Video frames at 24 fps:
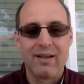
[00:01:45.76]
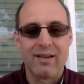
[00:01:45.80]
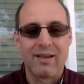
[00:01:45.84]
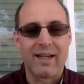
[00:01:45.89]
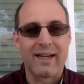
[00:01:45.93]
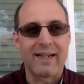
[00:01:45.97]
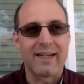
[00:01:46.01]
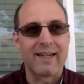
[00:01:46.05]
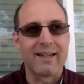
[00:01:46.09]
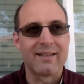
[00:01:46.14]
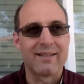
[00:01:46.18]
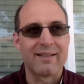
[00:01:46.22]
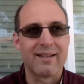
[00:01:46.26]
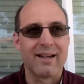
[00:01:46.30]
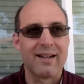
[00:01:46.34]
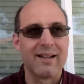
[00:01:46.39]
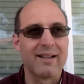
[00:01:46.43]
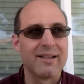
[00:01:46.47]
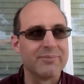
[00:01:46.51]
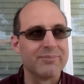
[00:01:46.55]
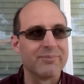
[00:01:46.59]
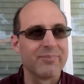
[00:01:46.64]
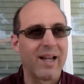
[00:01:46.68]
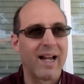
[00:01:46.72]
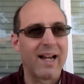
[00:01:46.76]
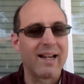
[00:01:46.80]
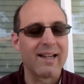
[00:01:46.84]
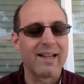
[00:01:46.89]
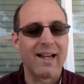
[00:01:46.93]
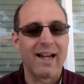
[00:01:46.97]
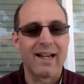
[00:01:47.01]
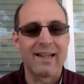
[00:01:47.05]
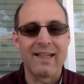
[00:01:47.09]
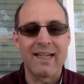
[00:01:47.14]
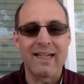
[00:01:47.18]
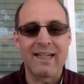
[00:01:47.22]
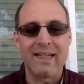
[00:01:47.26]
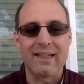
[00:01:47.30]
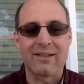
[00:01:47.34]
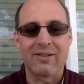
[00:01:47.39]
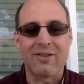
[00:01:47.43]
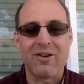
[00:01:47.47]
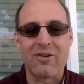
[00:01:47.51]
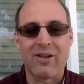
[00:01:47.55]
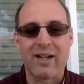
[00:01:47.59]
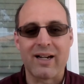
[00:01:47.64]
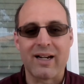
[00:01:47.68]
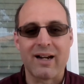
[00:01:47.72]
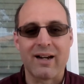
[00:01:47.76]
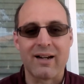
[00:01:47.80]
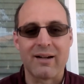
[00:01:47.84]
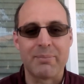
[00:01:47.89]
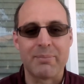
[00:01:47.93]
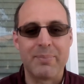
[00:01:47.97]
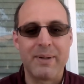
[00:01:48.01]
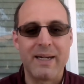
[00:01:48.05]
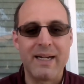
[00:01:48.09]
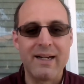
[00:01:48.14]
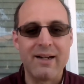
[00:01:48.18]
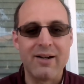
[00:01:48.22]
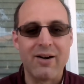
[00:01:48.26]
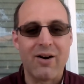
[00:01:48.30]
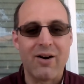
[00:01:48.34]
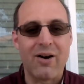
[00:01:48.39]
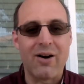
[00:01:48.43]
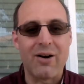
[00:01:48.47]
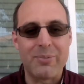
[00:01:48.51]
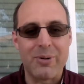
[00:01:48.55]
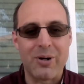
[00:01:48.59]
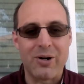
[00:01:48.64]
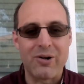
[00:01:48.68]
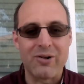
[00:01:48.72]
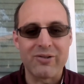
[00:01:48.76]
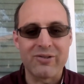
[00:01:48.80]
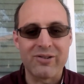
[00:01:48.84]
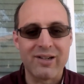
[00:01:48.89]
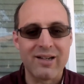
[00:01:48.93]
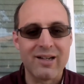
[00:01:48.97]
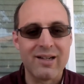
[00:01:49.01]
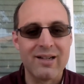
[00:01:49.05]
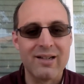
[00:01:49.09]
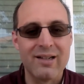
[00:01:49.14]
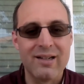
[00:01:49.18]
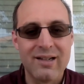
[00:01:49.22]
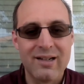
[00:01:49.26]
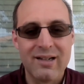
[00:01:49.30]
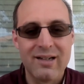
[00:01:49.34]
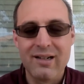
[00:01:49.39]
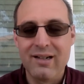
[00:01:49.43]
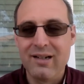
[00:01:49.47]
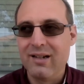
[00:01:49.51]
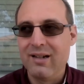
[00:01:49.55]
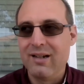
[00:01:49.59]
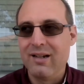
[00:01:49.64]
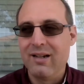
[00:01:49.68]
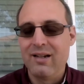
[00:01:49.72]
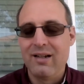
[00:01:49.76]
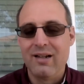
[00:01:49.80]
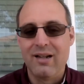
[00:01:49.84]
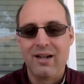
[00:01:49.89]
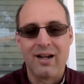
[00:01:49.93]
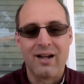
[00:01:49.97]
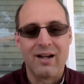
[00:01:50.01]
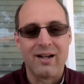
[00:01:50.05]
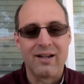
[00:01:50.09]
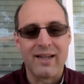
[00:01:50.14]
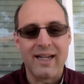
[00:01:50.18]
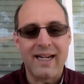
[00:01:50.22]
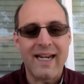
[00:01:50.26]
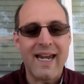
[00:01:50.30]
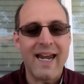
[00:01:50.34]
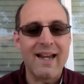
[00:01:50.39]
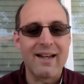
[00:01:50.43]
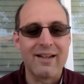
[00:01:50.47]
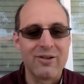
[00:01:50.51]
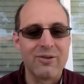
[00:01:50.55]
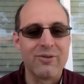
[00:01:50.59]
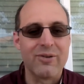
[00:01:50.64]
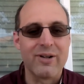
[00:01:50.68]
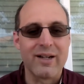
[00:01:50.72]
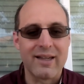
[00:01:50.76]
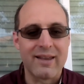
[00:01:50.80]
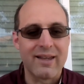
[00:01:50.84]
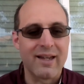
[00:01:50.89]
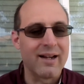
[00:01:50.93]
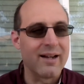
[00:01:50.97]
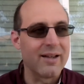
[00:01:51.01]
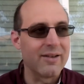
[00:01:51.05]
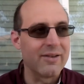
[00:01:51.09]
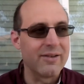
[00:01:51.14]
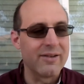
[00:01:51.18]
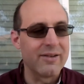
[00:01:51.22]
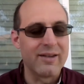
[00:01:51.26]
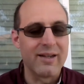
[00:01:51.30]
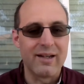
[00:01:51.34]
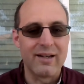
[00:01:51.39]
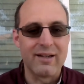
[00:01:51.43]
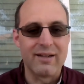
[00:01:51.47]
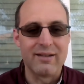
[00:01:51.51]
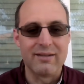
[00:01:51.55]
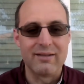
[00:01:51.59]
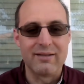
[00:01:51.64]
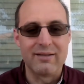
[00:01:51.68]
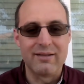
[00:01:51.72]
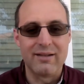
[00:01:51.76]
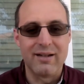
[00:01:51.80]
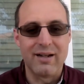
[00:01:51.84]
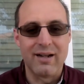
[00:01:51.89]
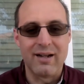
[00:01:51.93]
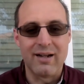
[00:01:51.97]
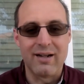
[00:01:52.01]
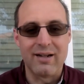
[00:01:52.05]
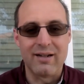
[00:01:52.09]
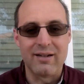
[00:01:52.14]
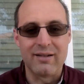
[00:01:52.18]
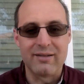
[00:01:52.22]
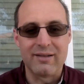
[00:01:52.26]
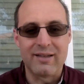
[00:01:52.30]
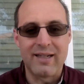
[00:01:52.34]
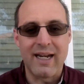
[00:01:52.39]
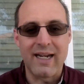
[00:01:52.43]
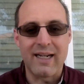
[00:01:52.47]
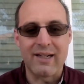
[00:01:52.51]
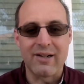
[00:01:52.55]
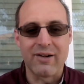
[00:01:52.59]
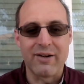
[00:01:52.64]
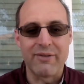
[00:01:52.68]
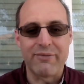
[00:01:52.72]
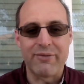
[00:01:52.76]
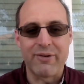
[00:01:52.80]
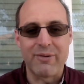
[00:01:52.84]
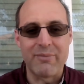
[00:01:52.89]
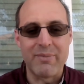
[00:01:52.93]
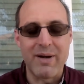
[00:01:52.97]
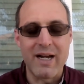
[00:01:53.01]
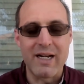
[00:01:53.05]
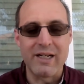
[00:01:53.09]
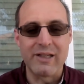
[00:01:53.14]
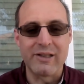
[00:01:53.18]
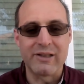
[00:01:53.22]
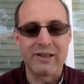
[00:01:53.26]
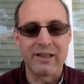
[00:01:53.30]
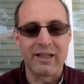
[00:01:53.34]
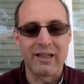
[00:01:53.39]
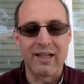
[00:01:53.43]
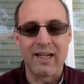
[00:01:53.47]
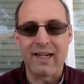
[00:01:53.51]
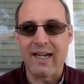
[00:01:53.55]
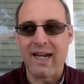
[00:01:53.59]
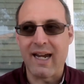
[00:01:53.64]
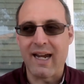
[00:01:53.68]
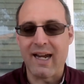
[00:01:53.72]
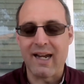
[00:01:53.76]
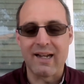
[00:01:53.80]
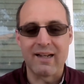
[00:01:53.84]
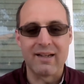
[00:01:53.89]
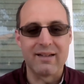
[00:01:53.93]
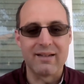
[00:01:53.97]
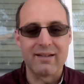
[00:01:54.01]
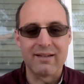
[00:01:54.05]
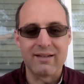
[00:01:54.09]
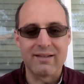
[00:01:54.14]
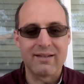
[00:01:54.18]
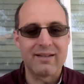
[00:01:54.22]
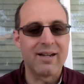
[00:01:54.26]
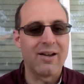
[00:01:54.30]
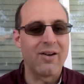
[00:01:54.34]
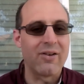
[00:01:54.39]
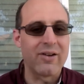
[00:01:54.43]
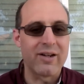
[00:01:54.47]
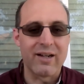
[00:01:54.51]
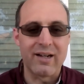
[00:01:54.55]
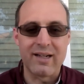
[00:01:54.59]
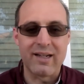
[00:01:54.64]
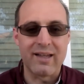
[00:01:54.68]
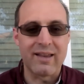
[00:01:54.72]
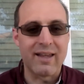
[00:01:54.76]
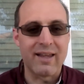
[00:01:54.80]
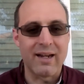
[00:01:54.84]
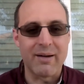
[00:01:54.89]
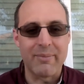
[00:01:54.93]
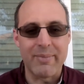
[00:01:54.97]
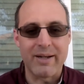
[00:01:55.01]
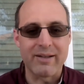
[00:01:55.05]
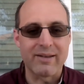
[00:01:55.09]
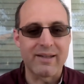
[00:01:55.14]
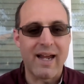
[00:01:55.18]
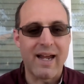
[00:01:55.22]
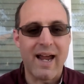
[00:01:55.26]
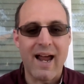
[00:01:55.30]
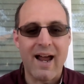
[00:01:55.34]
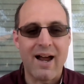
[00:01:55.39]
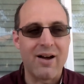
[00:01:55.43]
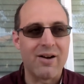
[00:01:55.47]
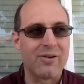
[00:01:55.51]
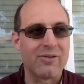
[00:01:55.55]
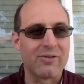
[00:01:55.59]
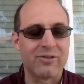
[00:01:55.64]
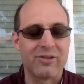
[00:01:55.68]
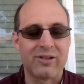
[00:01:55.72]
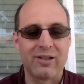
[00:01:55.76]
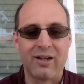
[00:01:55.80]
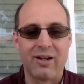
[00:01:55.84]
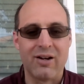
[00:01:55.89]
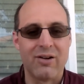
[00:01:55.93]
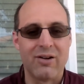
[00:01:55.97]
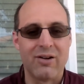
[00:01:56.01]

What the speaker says: like I think it's called like a PR person. They can't do anything other than take your information. They can't tell you anything about the house.